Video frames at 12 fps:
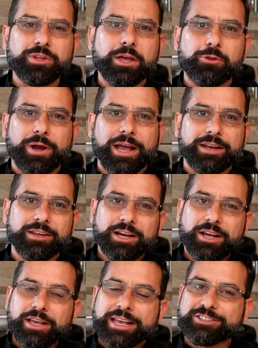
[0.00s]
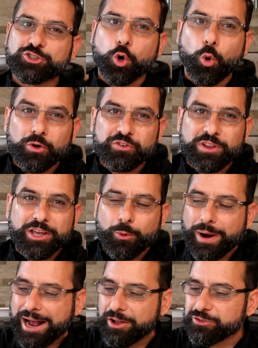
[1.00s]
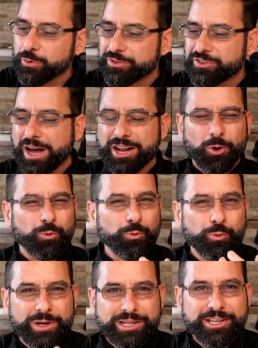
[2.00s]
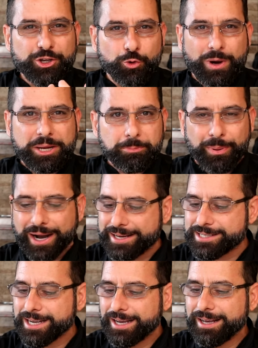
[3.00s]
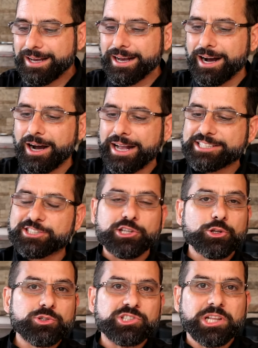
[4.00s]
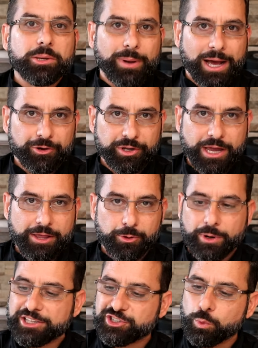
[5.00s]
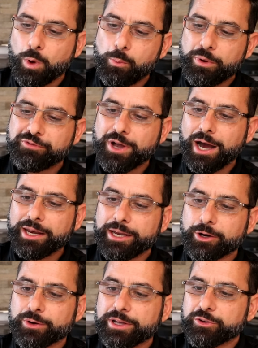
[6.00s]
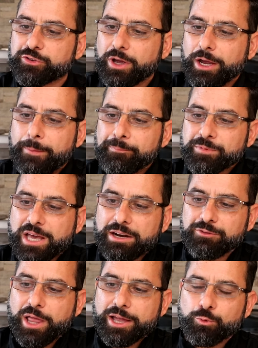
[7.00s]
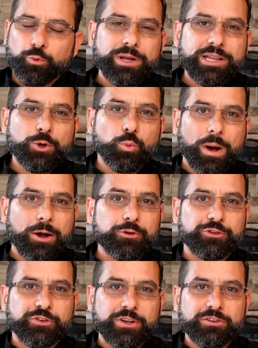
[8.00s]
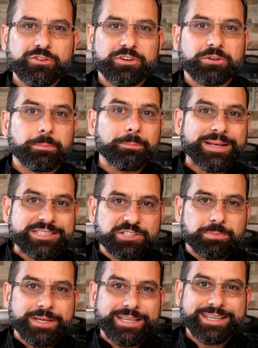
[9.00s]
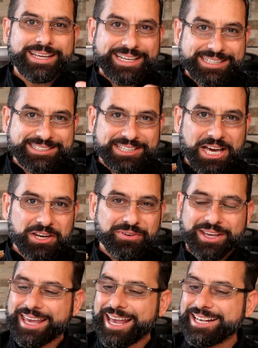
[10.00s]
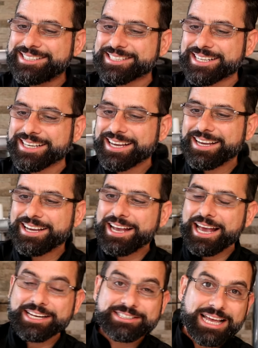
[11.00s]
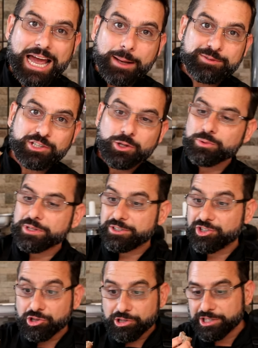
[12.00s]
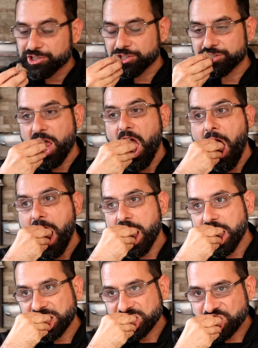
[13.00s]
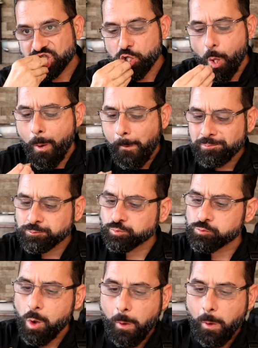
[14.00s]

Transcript: the other hand, is coarsely ground, so it's got a really great bite. Uh, it's loosely bound together. And so what we've got here is kind of like really well seasoned mincemeat inside of a casing, and it's absolutely delicious. Mm.